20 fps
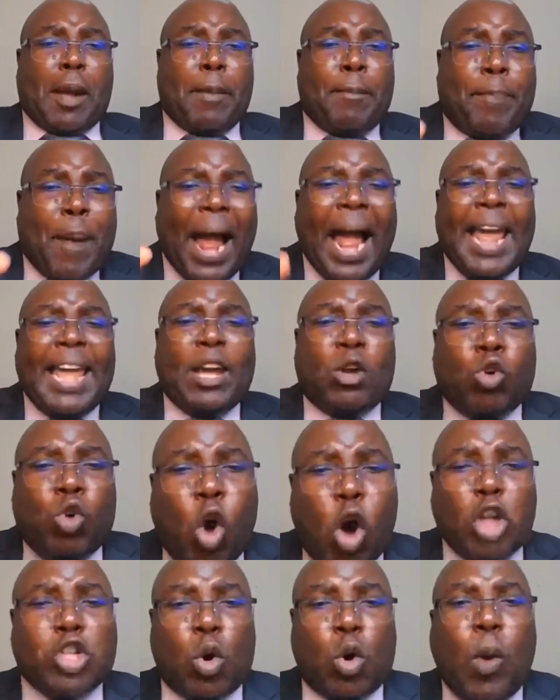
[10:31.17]
by
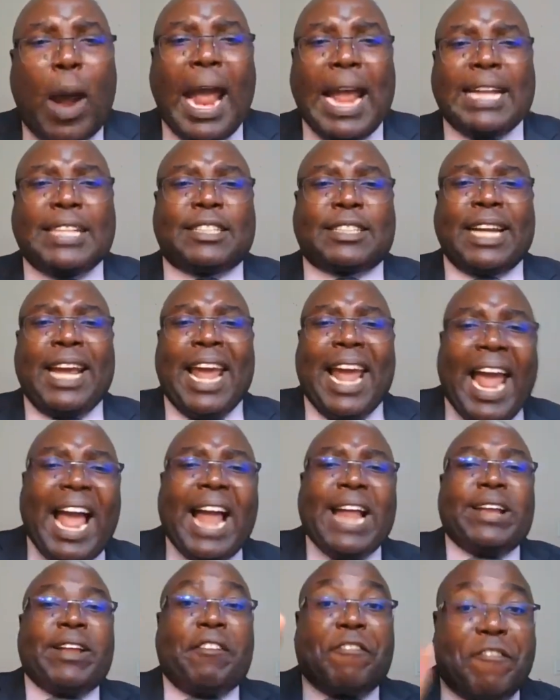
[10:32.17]
good words
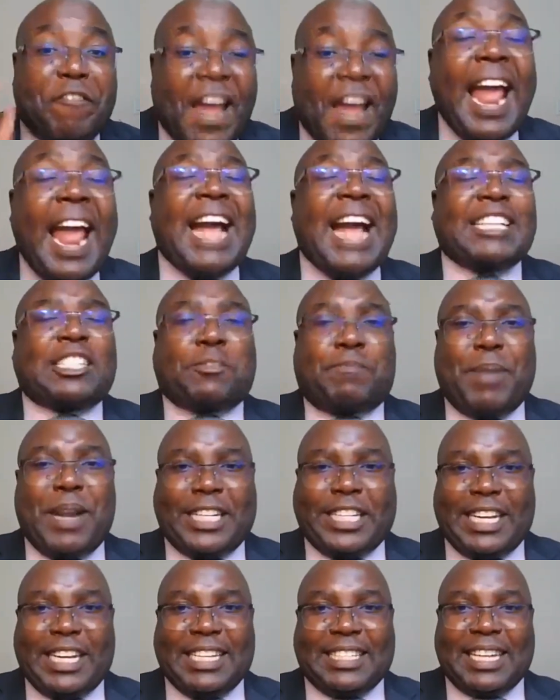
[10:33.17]
and fair
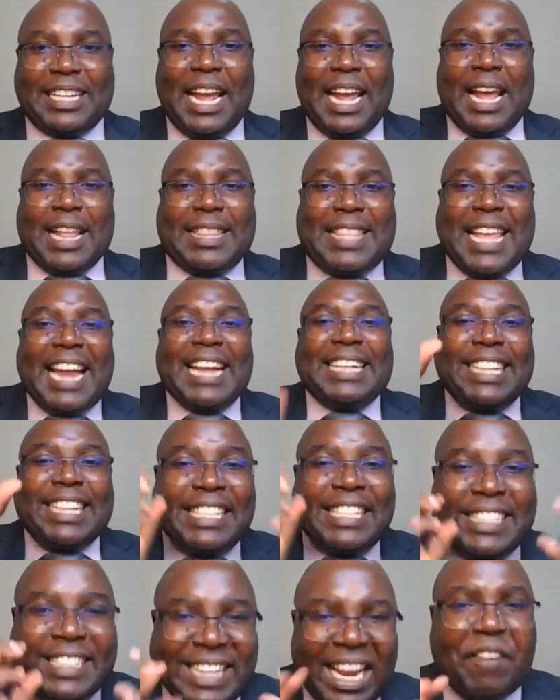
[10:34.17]
speeches, the
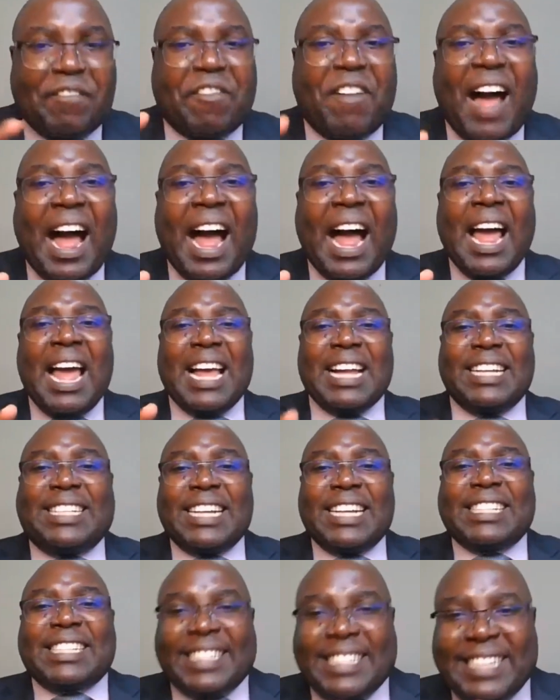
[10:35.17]
deceiver
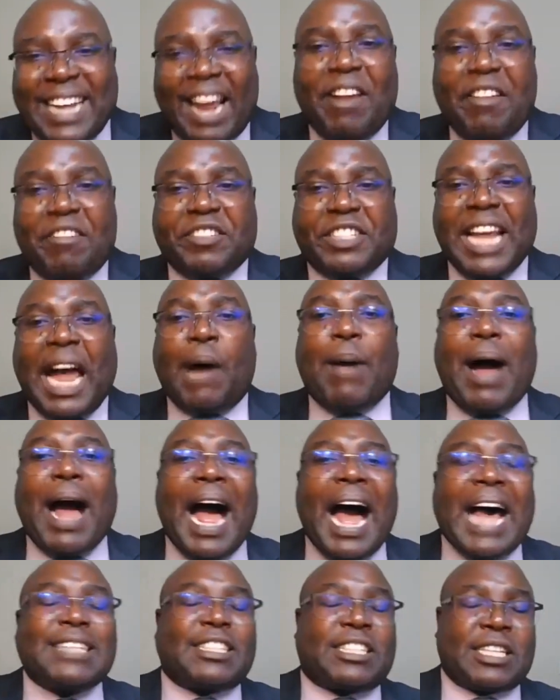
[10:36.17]
deceives our
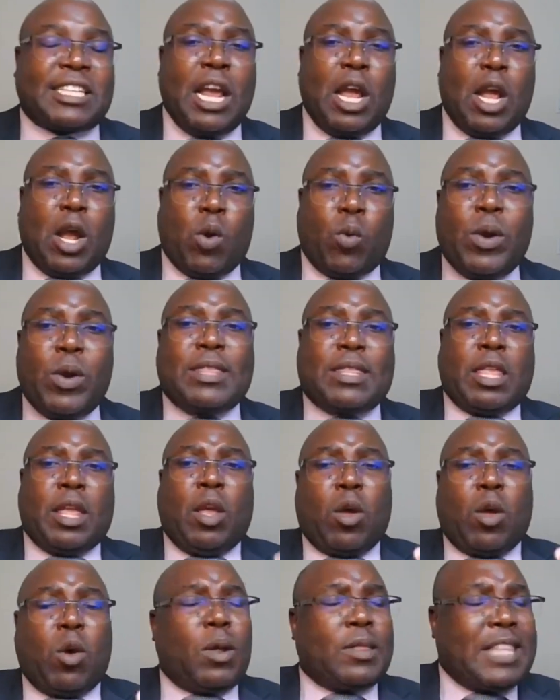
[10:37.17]
hearts with
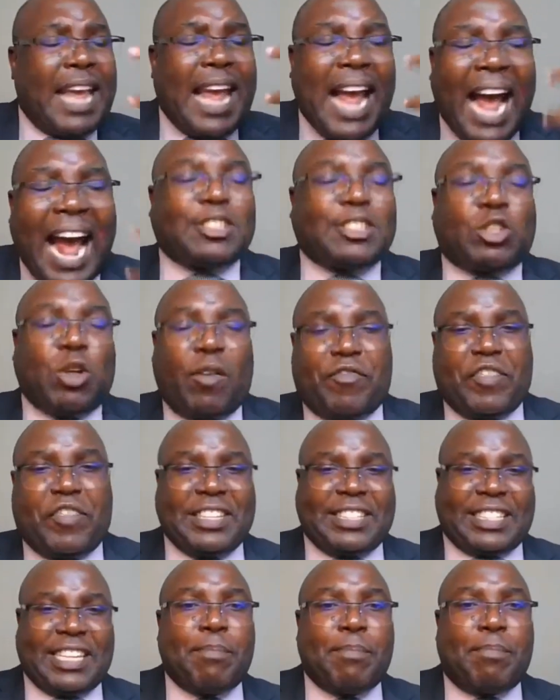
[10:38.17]
the hearts of the
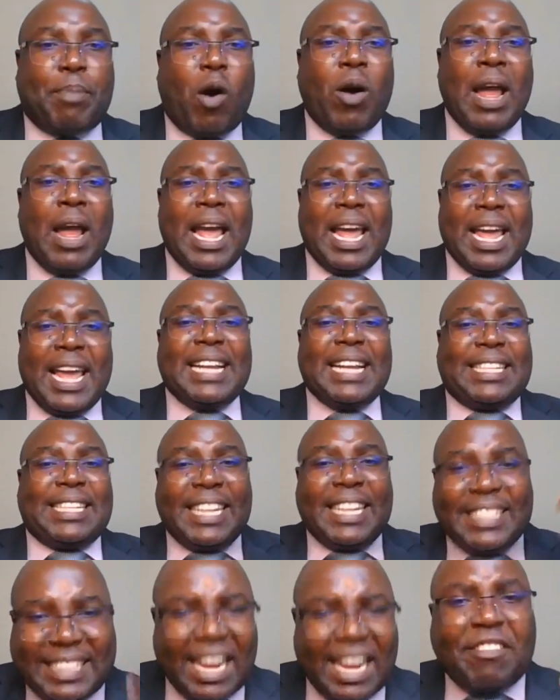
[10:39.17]
simple. He
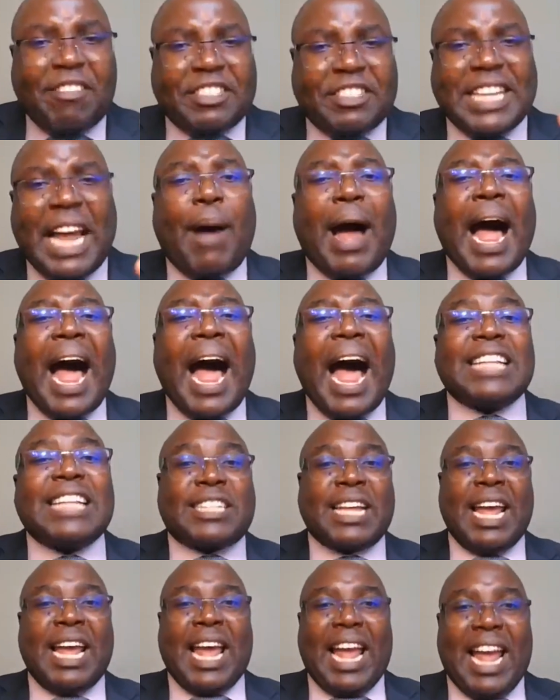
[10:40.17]
deceives our
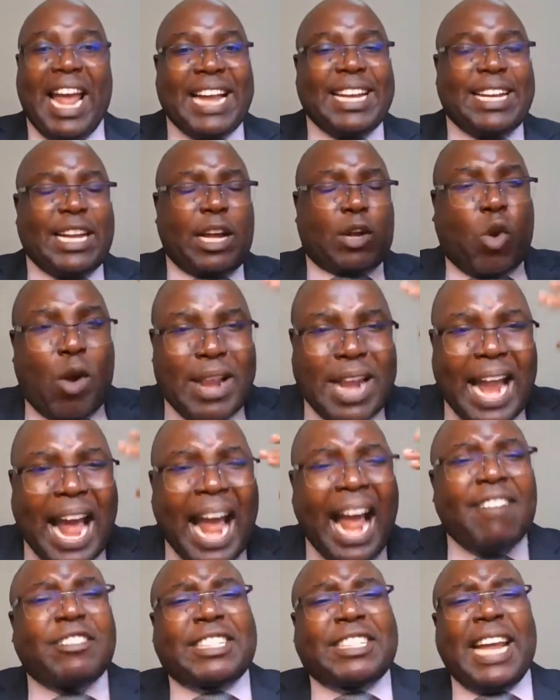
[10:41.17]
hearts and
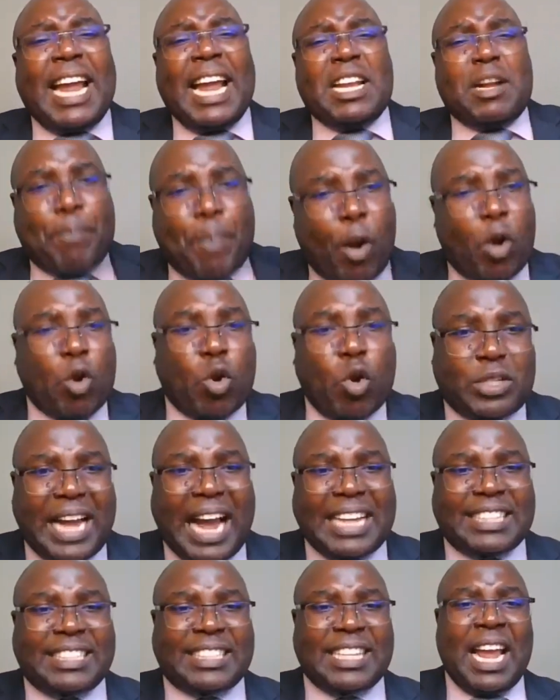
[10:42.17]
connives and the
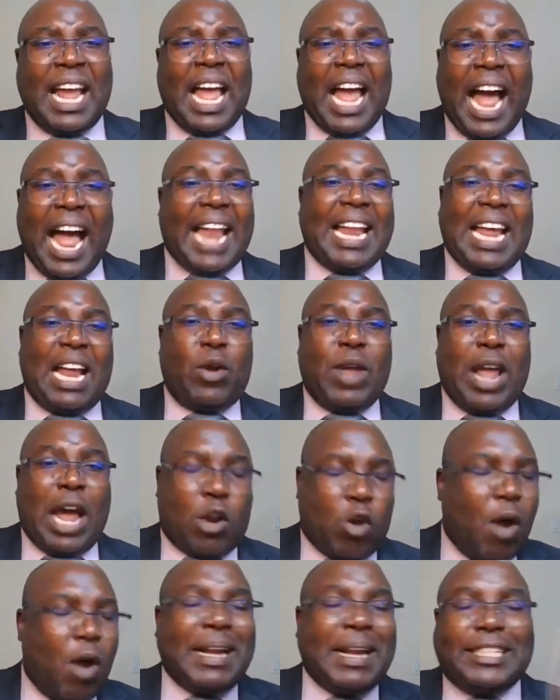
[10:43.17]
polluters. Hallelujah.
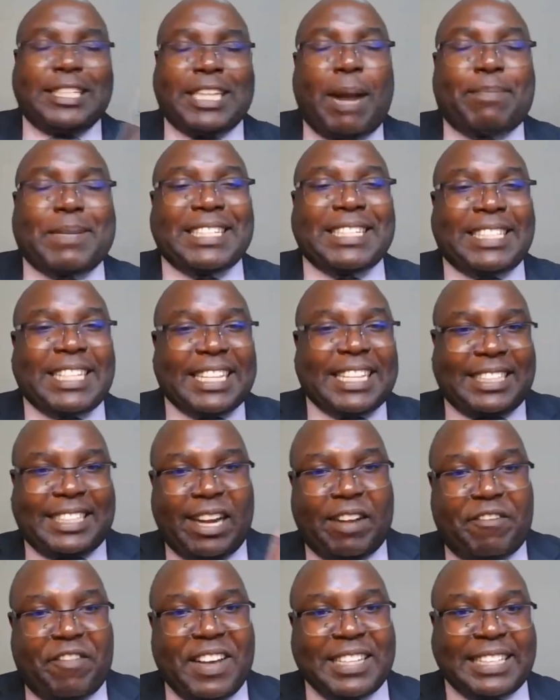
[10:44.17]
Romans chapter
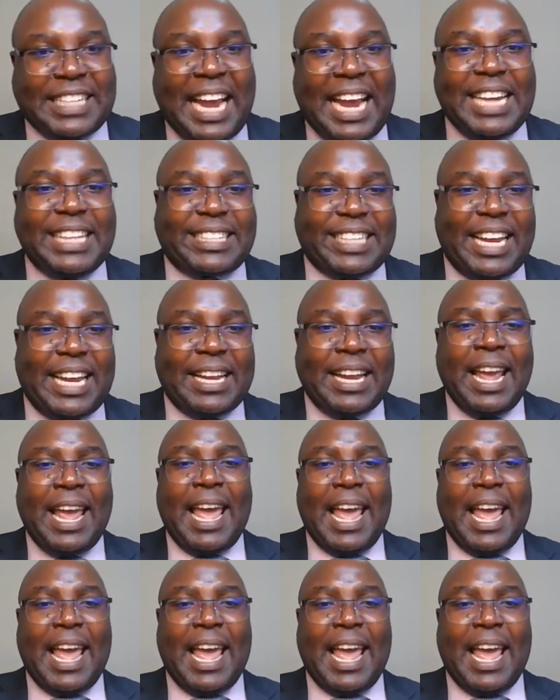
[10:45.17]
16, verse 18.